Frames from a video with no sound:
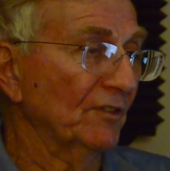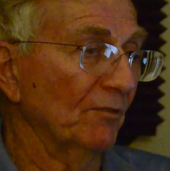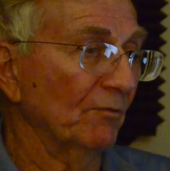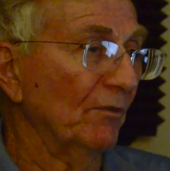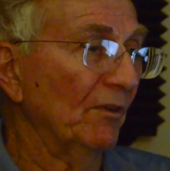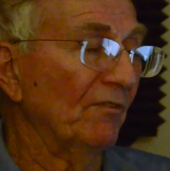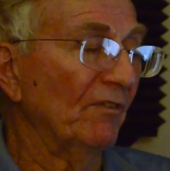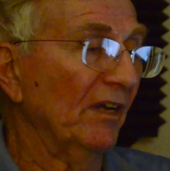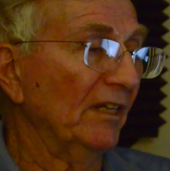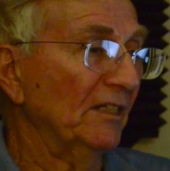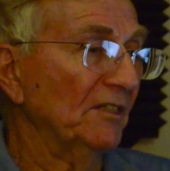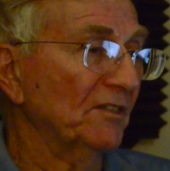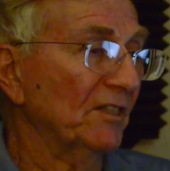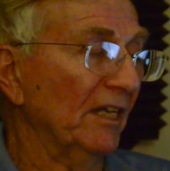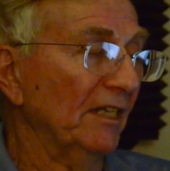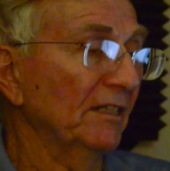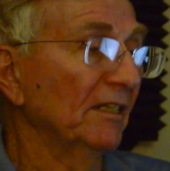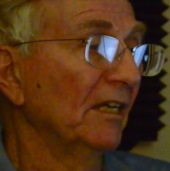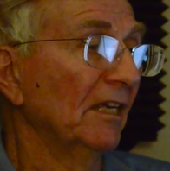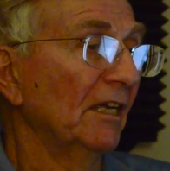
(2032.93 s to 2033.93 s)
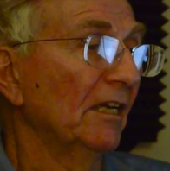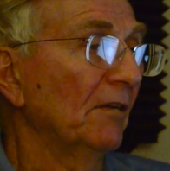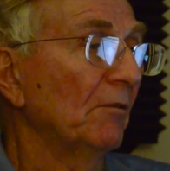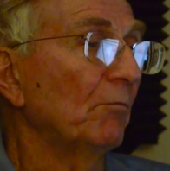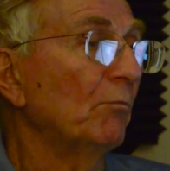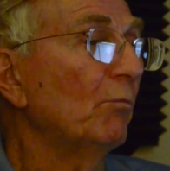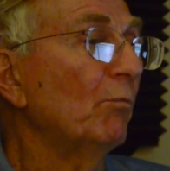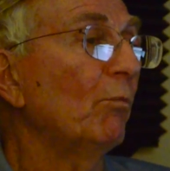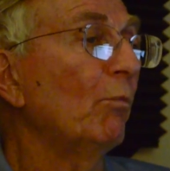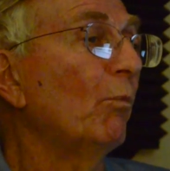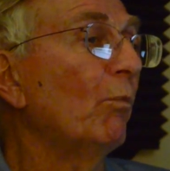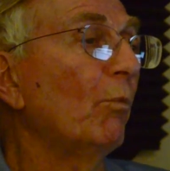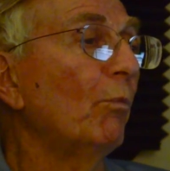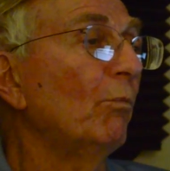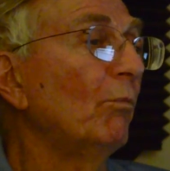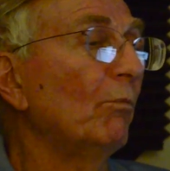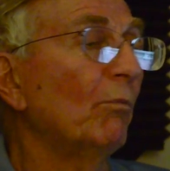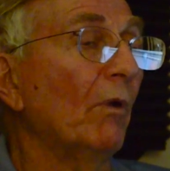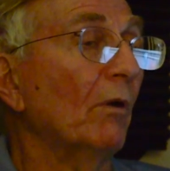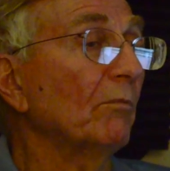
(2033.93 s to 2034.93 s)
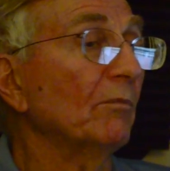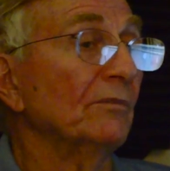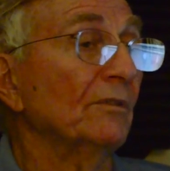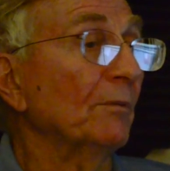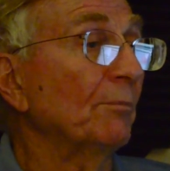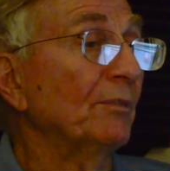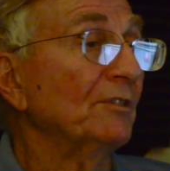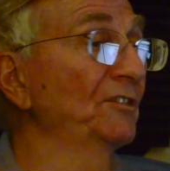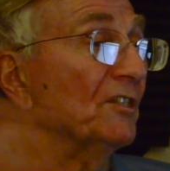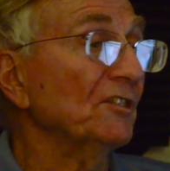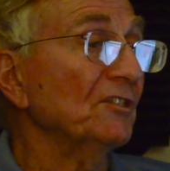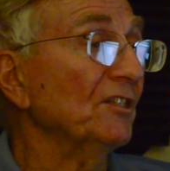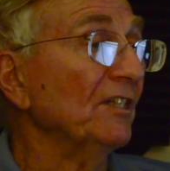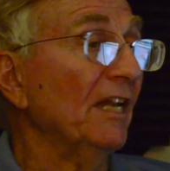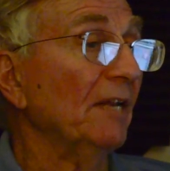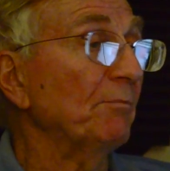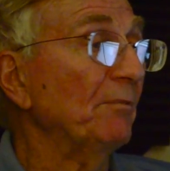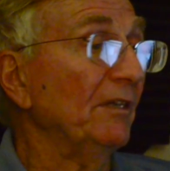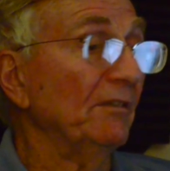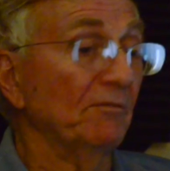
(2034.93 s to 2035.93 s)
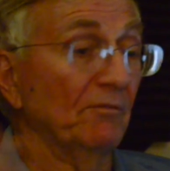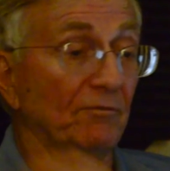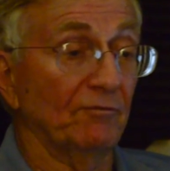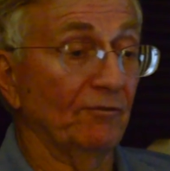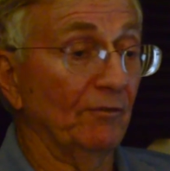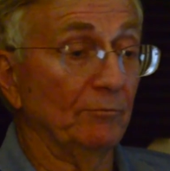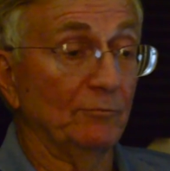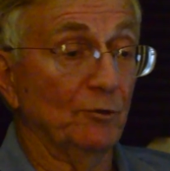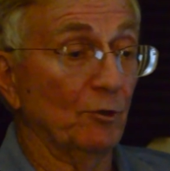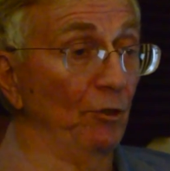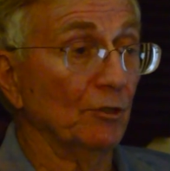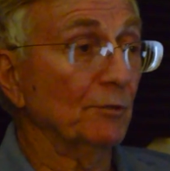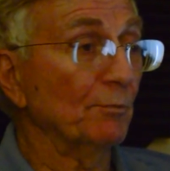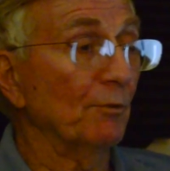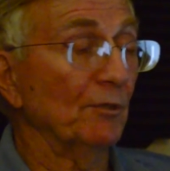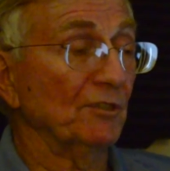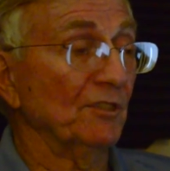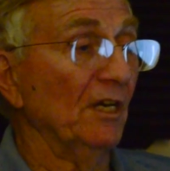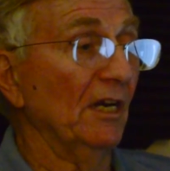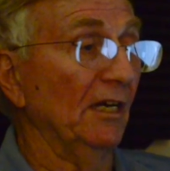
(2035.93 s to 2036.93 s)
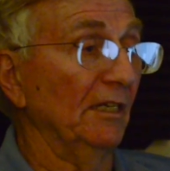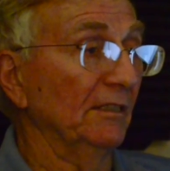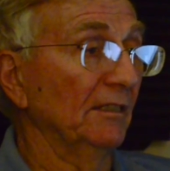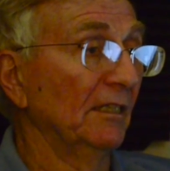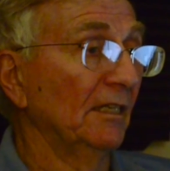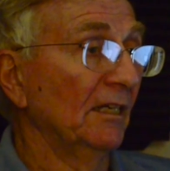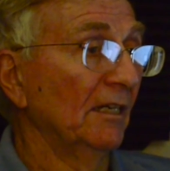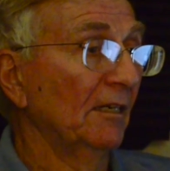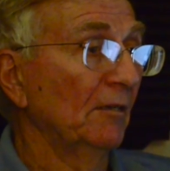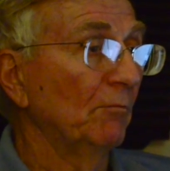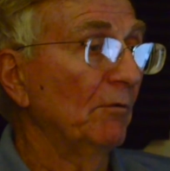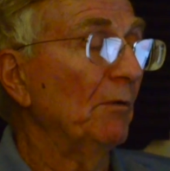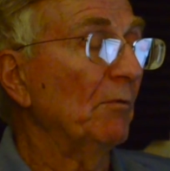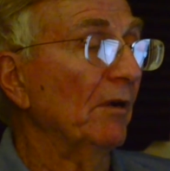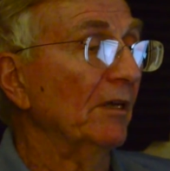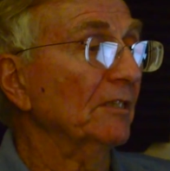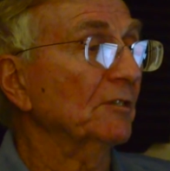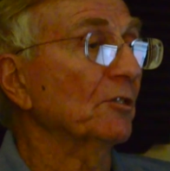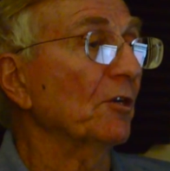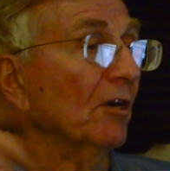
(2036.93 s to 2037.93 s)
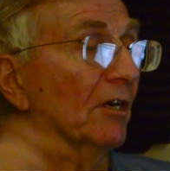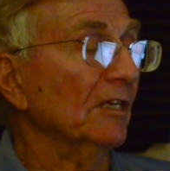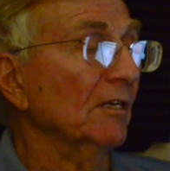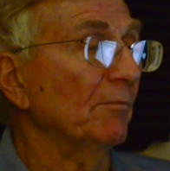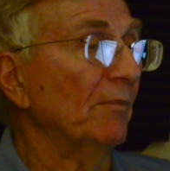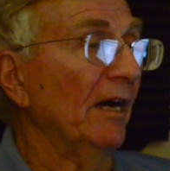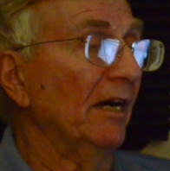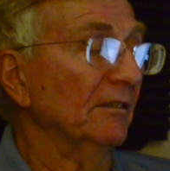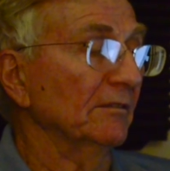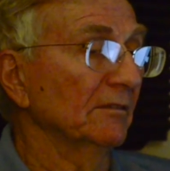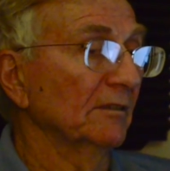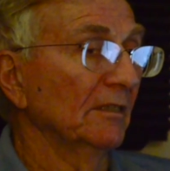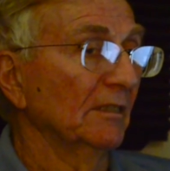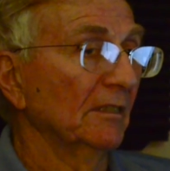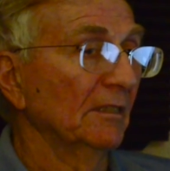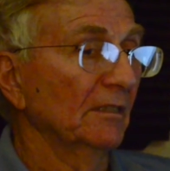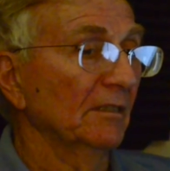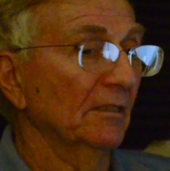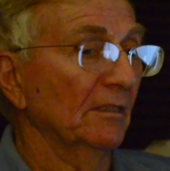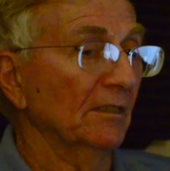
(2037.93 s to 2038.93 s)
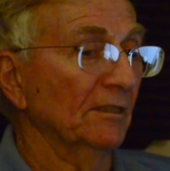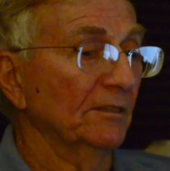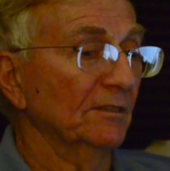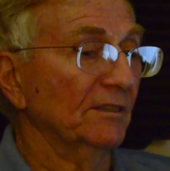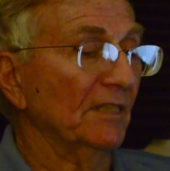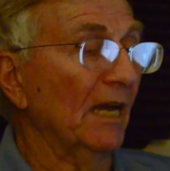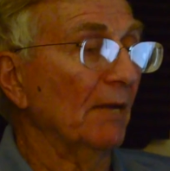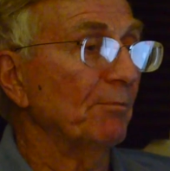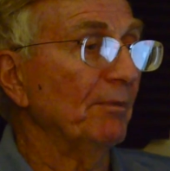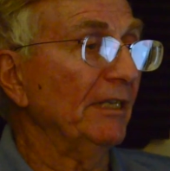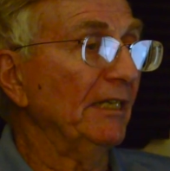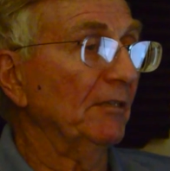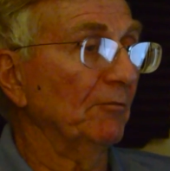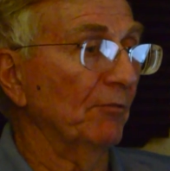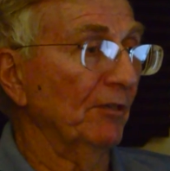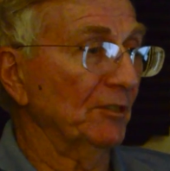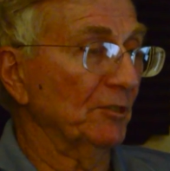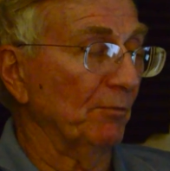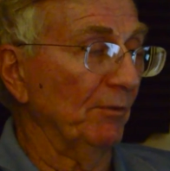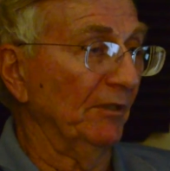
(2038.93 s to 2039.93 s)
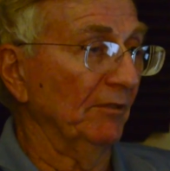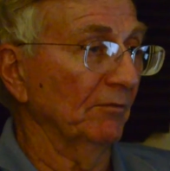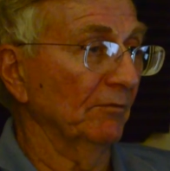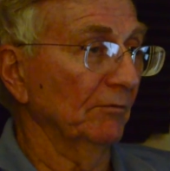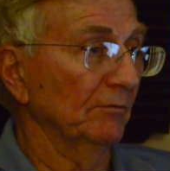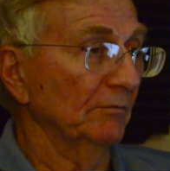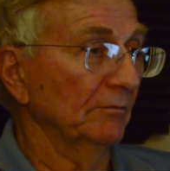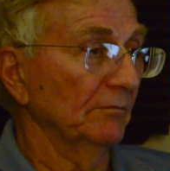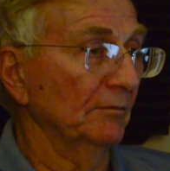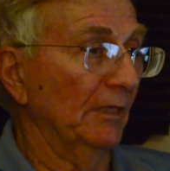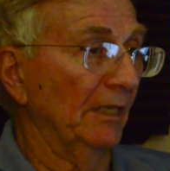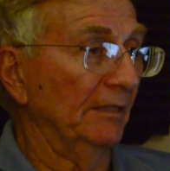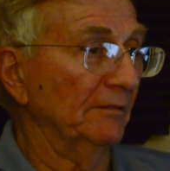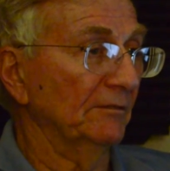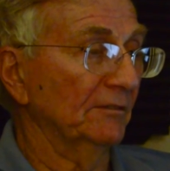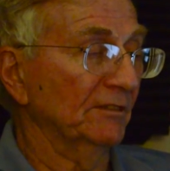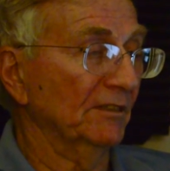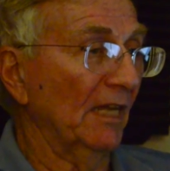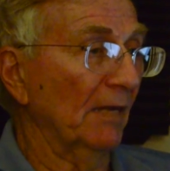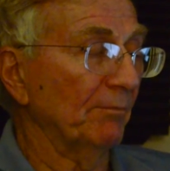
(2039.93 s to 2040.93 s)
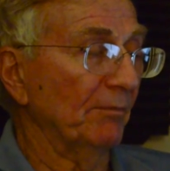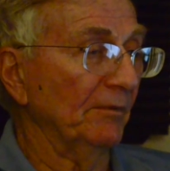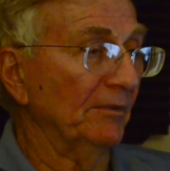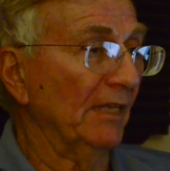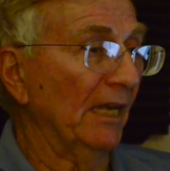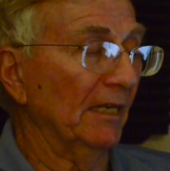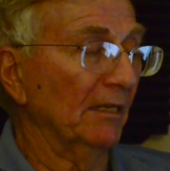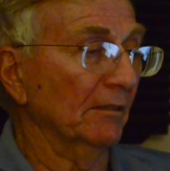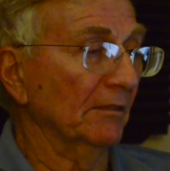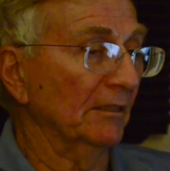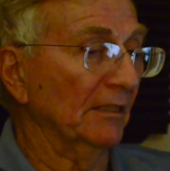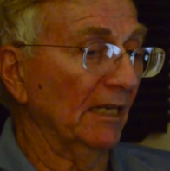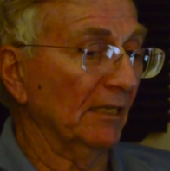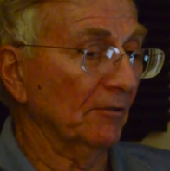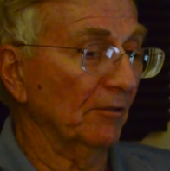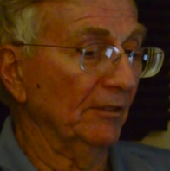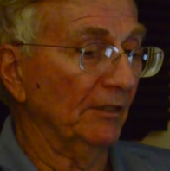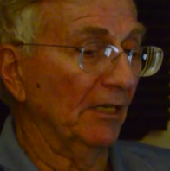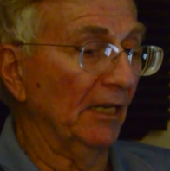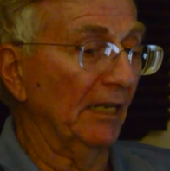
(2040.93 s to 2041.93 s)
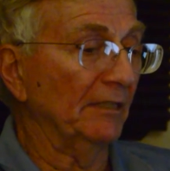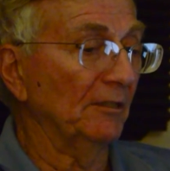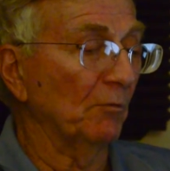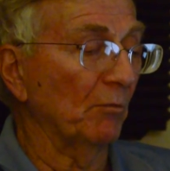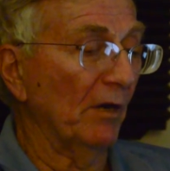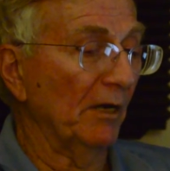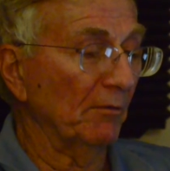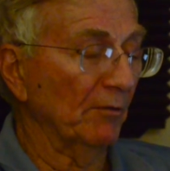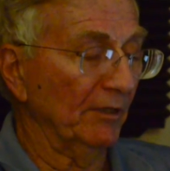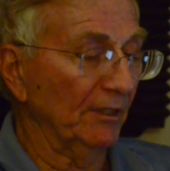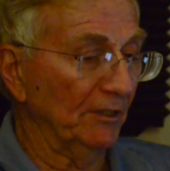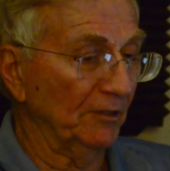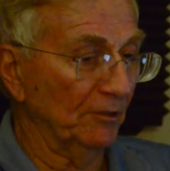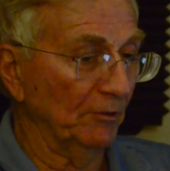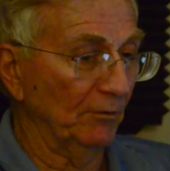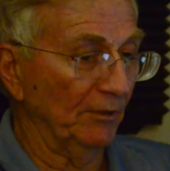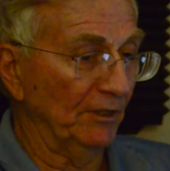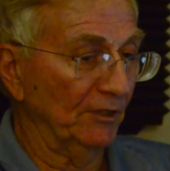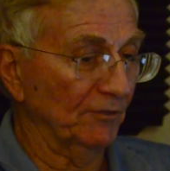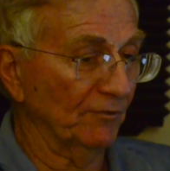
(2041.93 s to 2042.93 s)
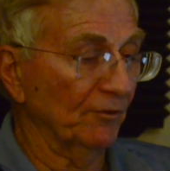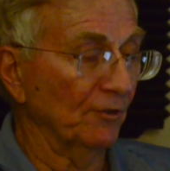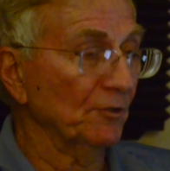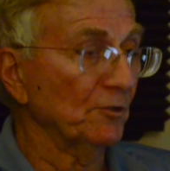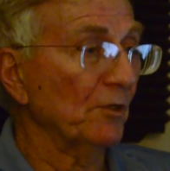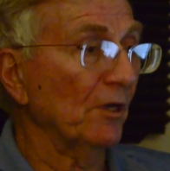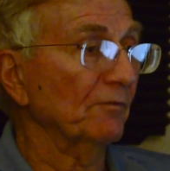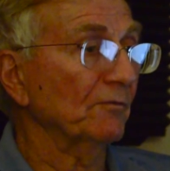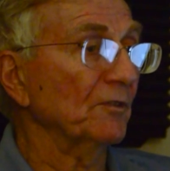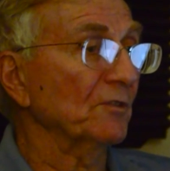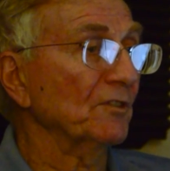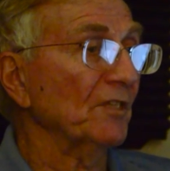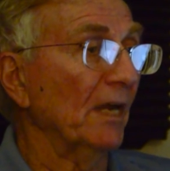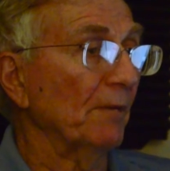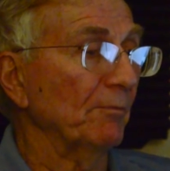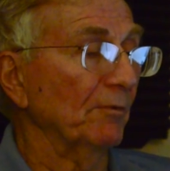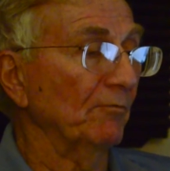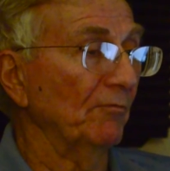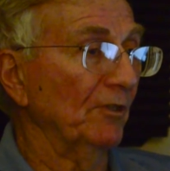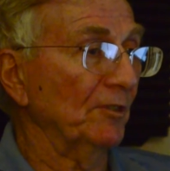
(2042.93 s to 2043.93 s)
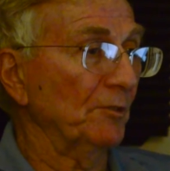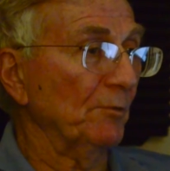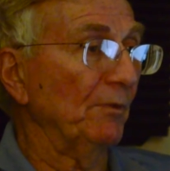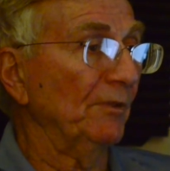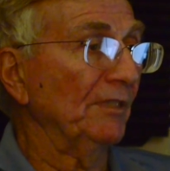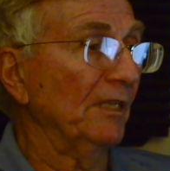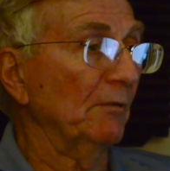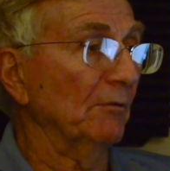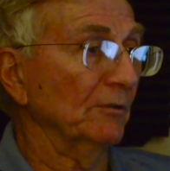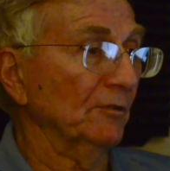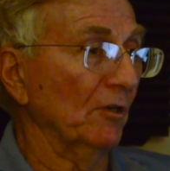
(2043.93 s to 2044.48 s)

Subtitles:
We finally said, what the position had been from George Bush on, we want to talk about stopping enrichment and stopping not going. And the way we're going to do it is first you have to stop enrichment, then we'll